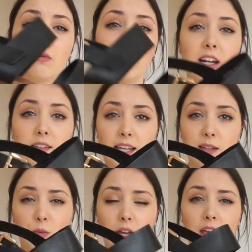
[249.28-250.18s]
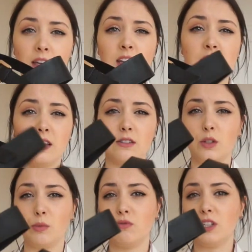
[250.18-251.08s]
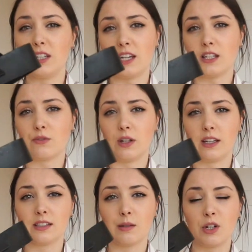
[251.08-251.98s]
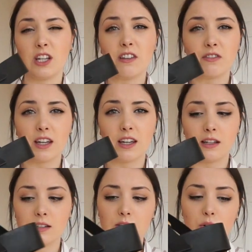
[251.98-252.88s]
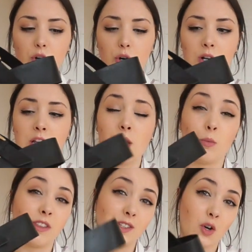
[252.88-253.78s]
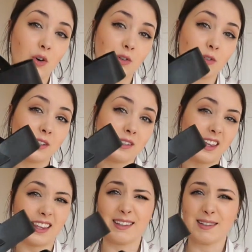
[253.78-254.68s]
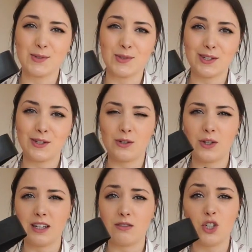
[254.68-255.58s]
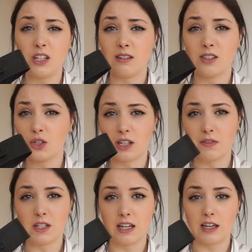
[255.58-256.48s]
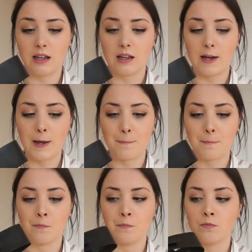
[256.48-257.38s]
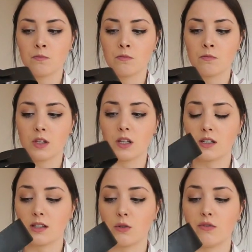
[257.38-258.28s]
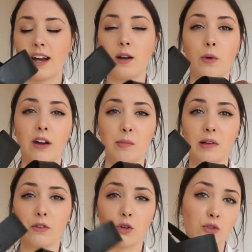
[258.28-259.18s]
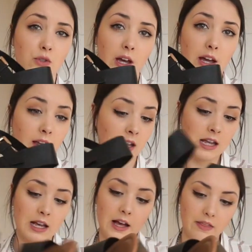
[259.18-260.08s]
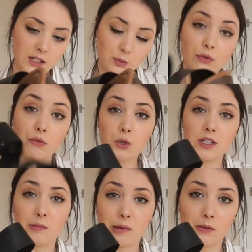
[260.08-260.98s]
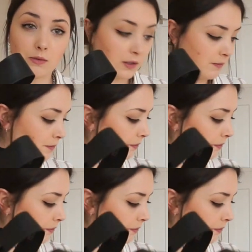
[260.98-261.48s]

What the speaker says: They're very lightweight, so they'll be really nice for like summer evenings or with socks. I think that looks really cute, and jeans just in the day, because they're very wearable, they're not too high. And these were £14.